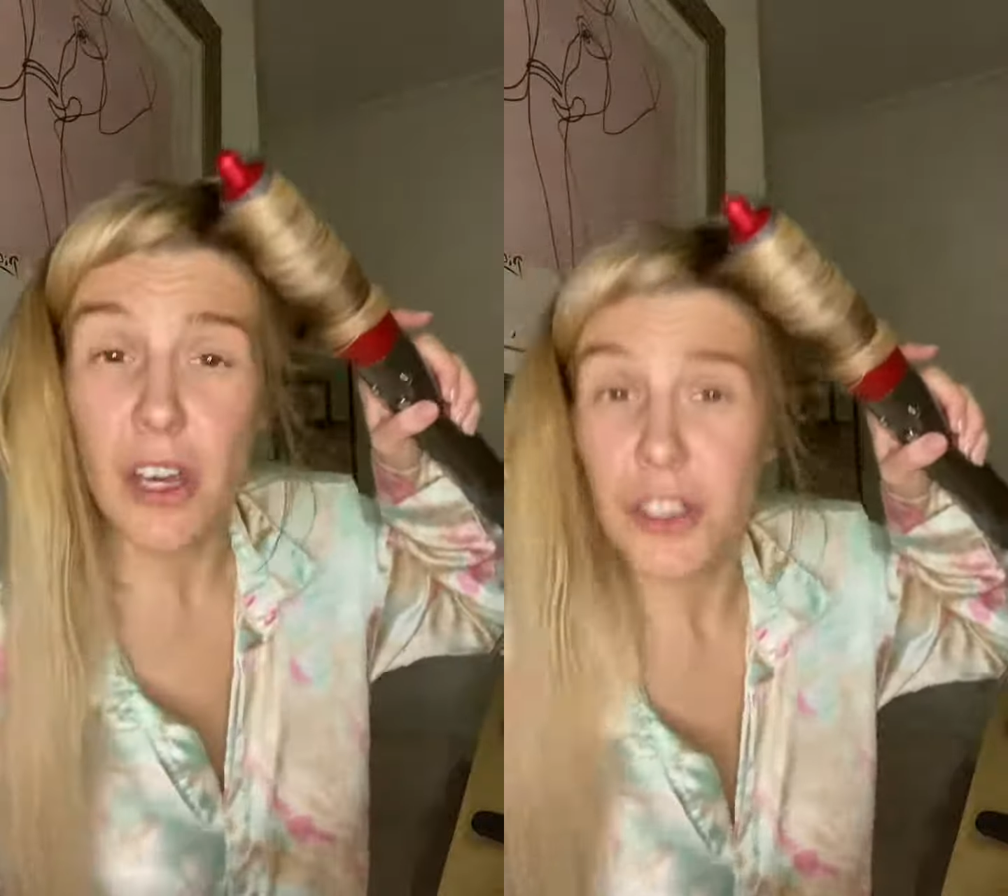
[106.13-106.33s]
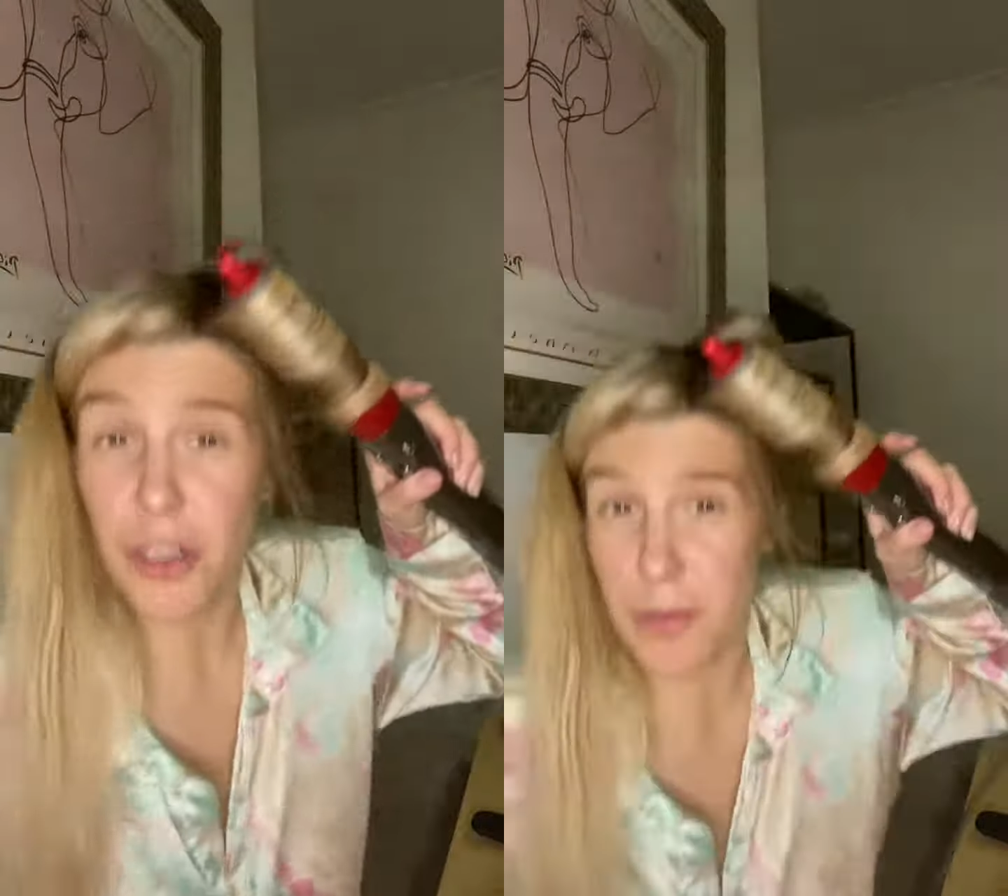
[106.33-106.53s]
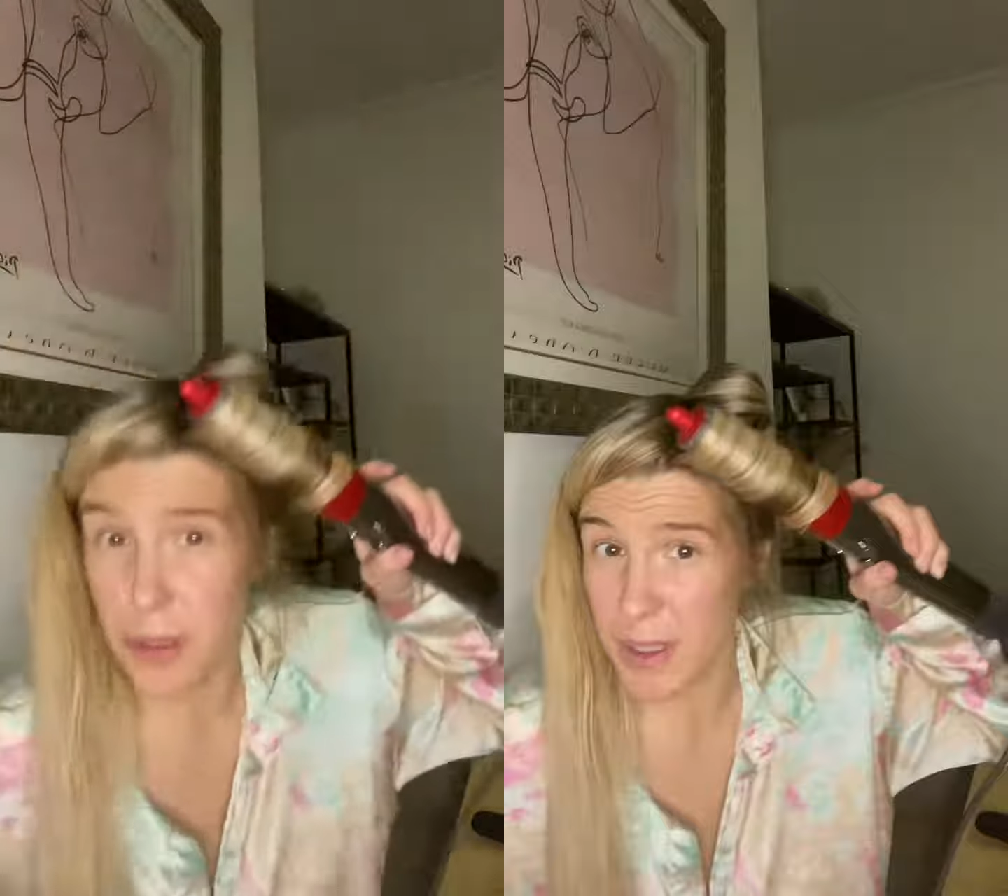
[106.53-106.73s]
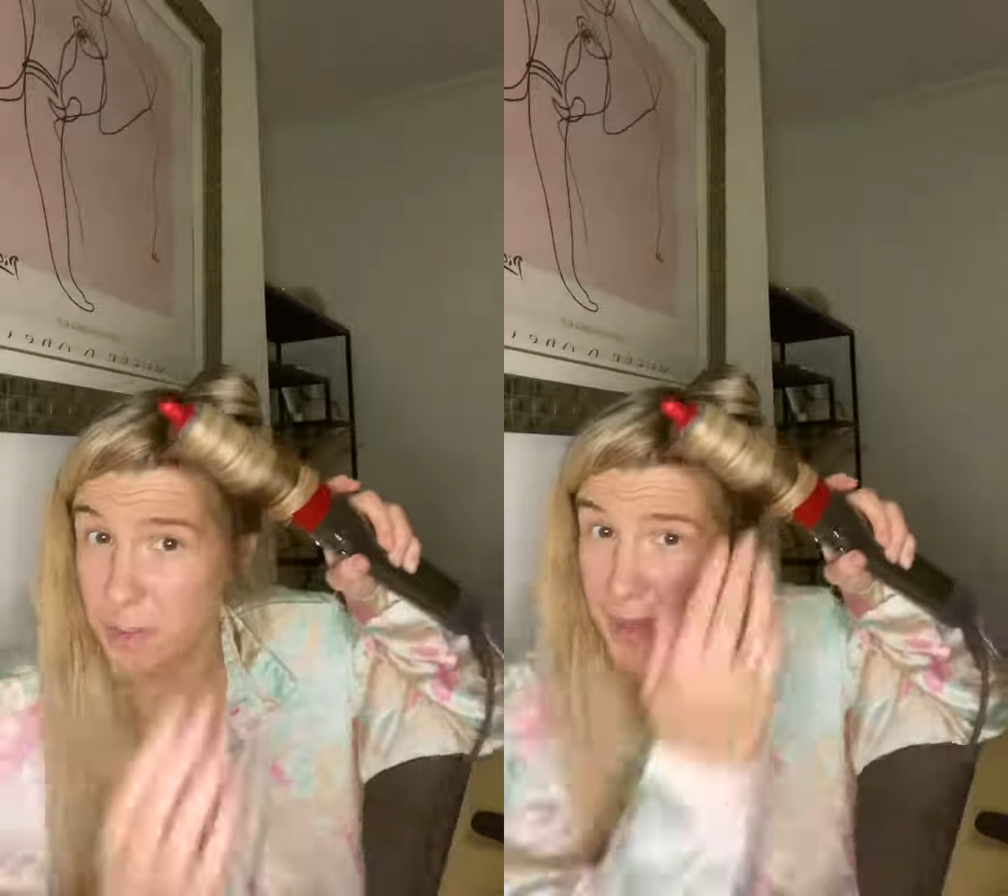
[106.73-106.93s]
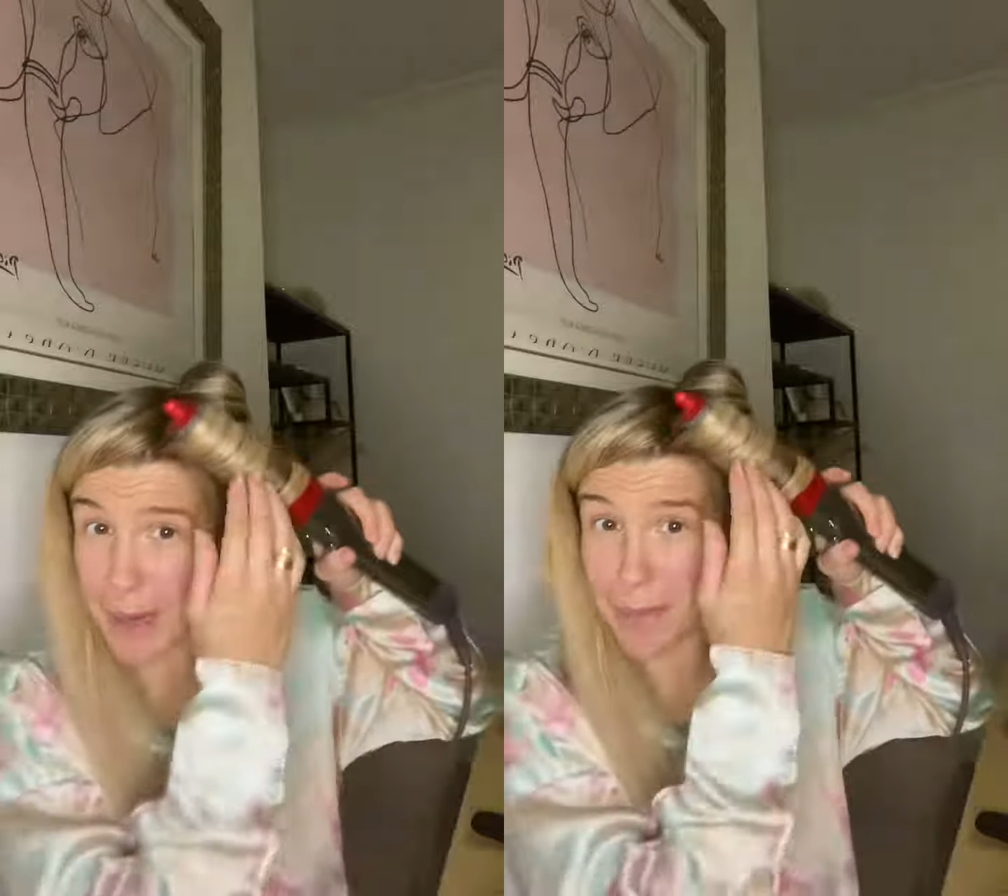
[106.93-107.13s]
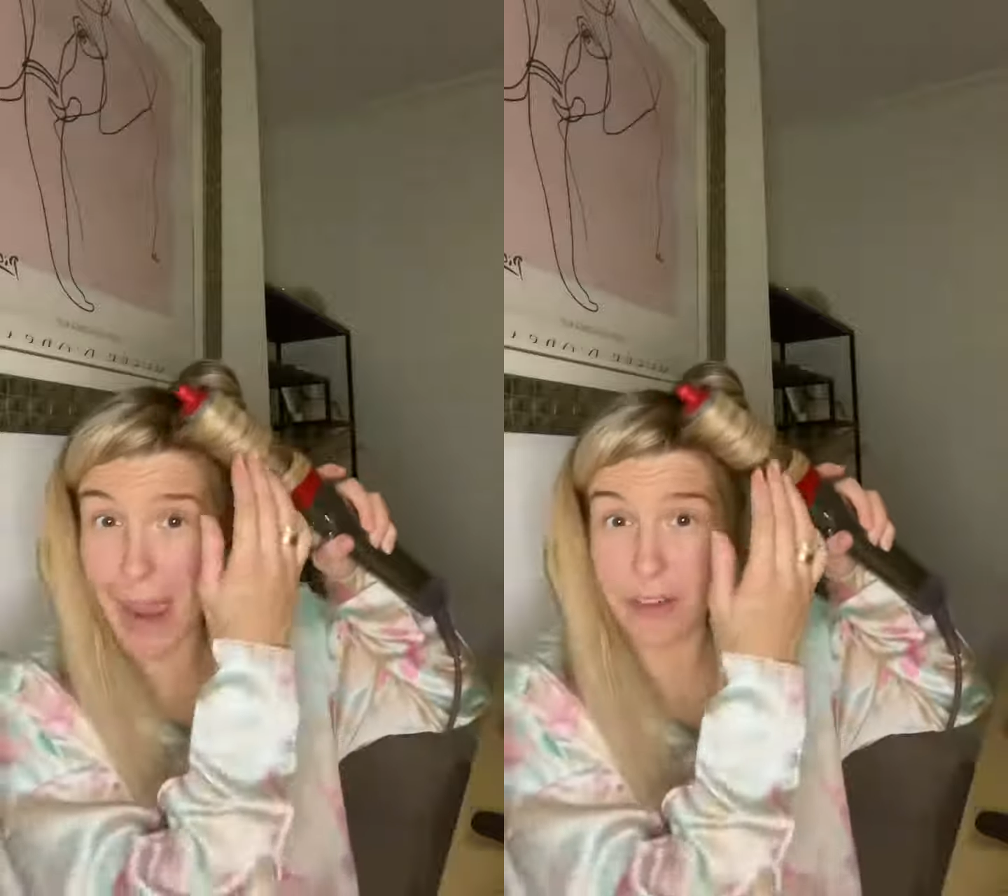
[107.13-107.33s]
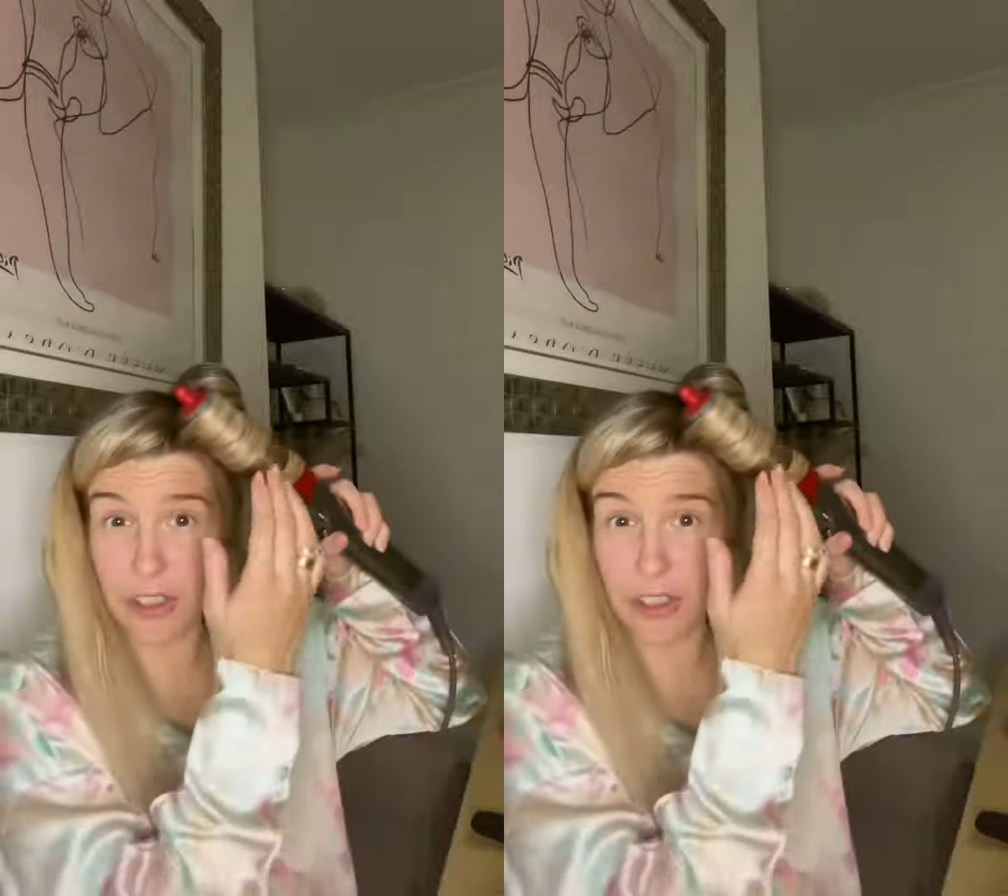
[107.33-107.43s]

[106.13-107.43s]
So I'm doing the bigger barrel